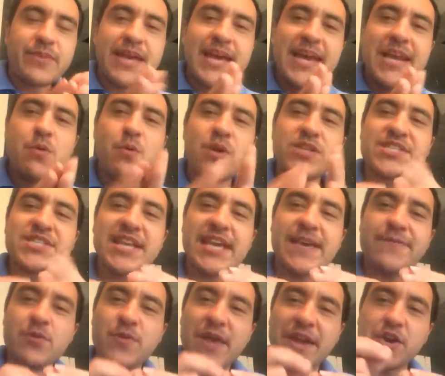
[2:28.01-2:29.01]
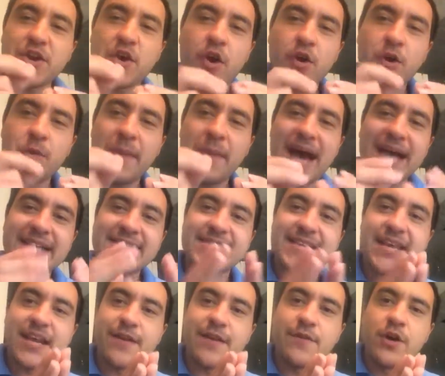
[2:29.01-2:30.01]
and he wants to give you that carnal
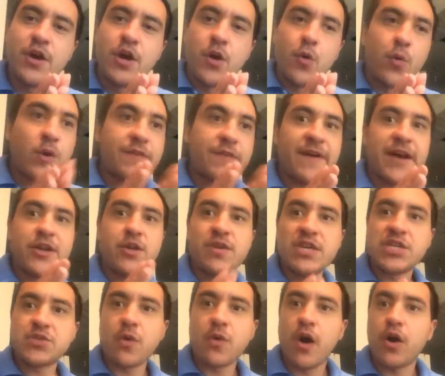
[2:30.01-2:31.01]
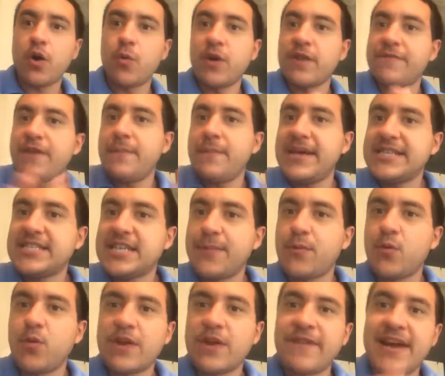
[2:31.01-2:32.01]
mindset of, what if I do this wrong? Or what if I mess up?
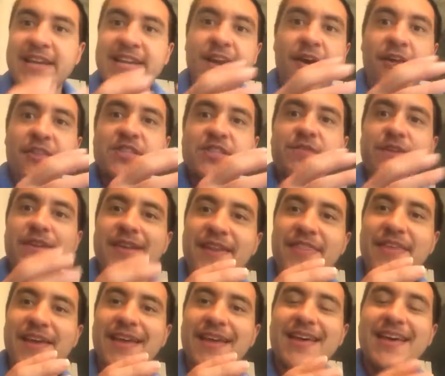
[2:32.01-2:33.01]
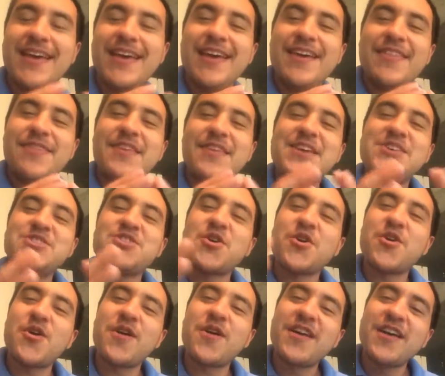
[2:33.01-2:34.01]
Or what if I did all this for nothing? These
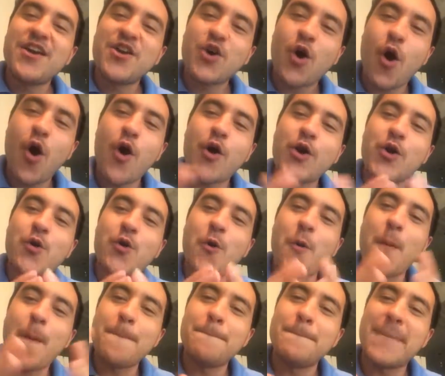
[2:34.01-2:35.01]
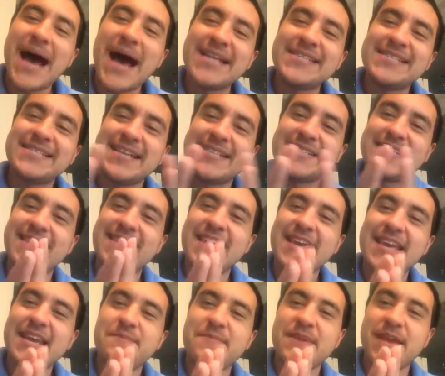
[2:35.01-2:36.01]
are carnal mindsets of the
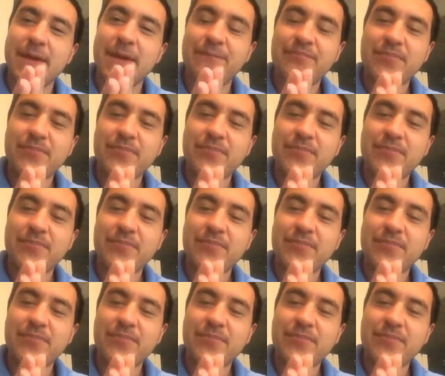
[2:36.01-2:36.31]
enemy.